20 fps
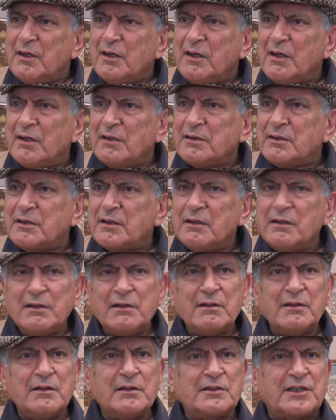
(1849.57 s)
and
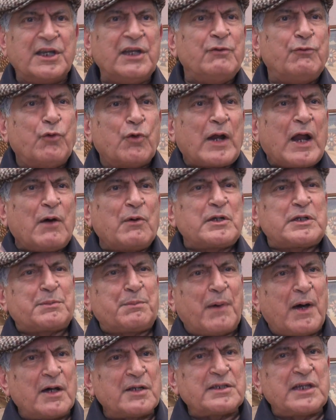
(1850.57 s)
3-4 hours
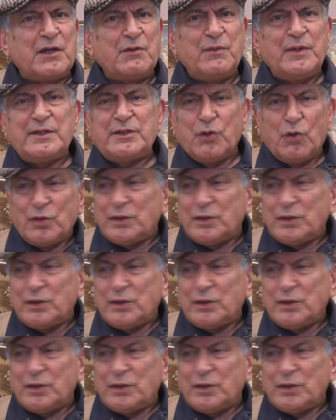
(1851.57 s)
pass and we say,